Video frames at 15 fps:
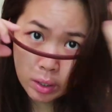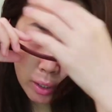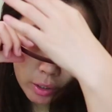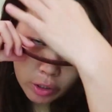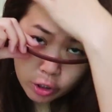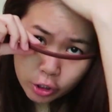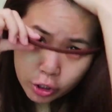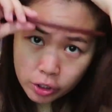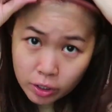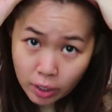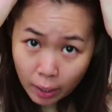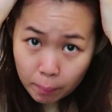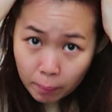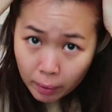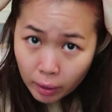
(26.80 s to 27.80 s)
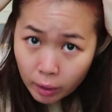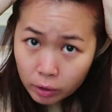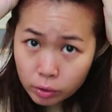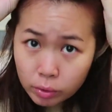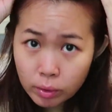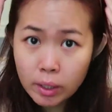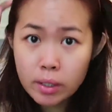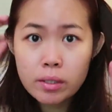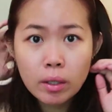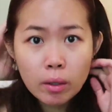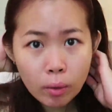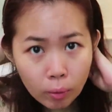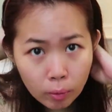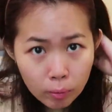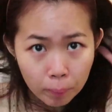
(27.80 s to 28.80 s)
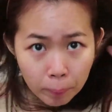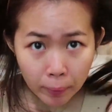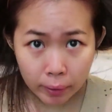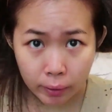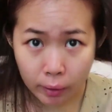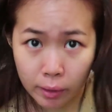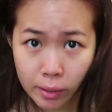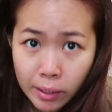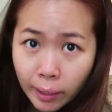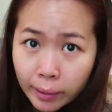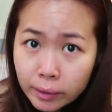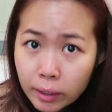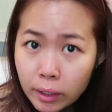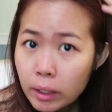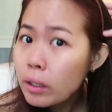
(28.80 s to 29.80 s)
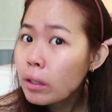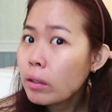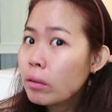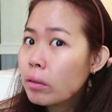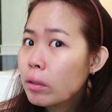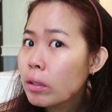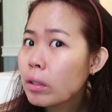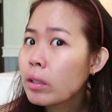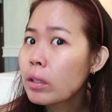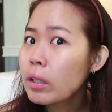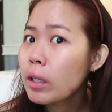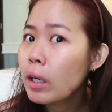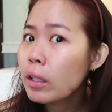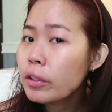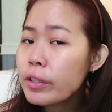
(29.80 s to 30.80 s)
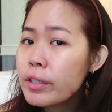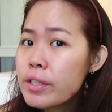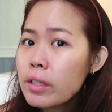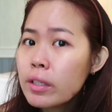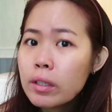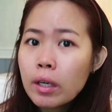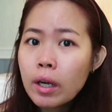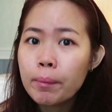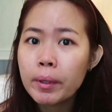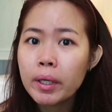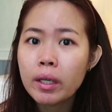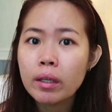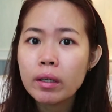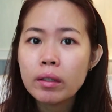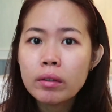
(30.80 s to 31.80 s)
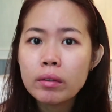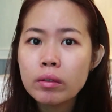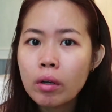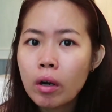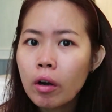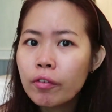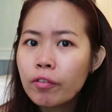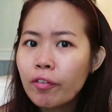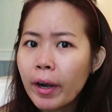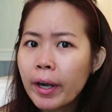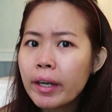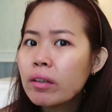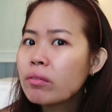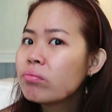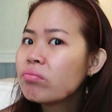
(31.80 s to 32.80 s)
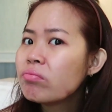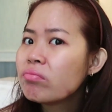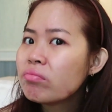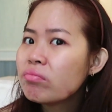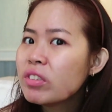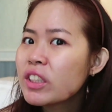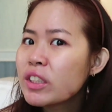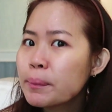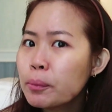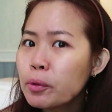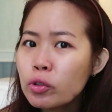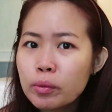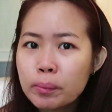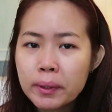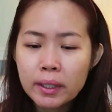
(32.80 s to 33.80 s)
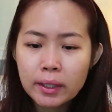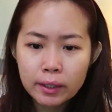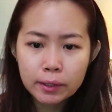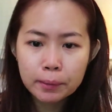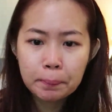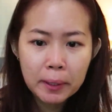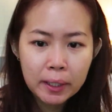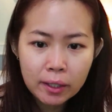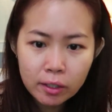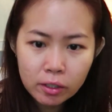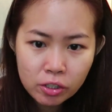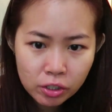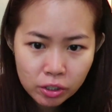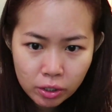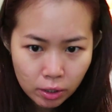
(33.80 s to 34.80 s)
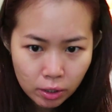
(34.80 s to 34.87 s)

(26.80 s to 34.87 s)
I actually just dyed my hair 2 days ago, but in this lighting, the color isn't coming off right. It's supposed to be a little pinkish.